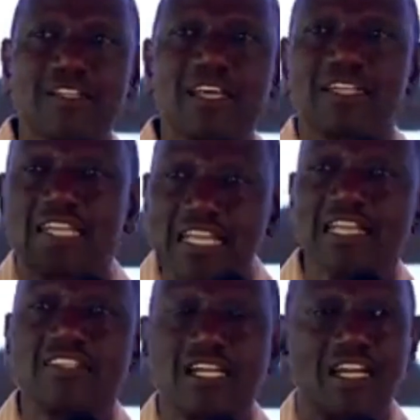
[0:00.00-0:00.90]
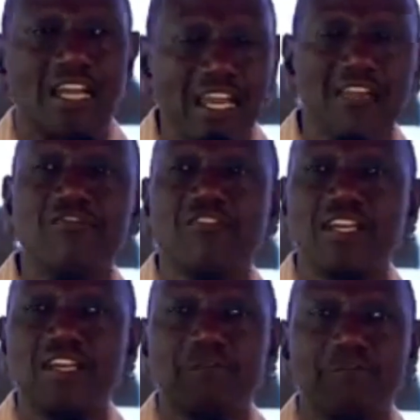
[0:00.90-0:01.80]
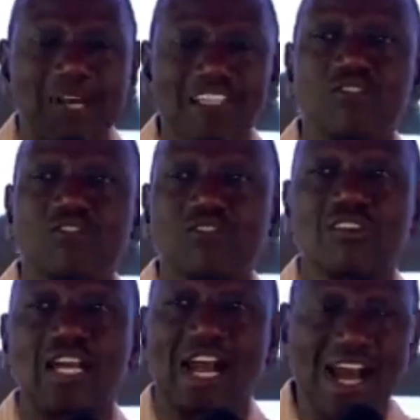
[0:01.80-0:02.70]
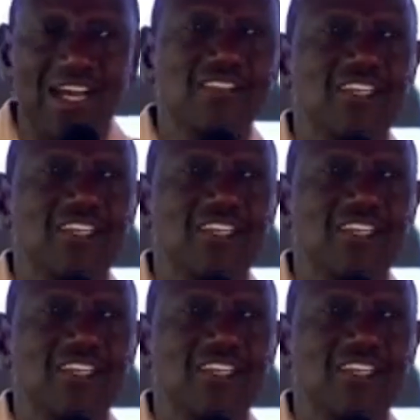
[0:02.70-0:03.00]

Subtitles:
that each and every person has a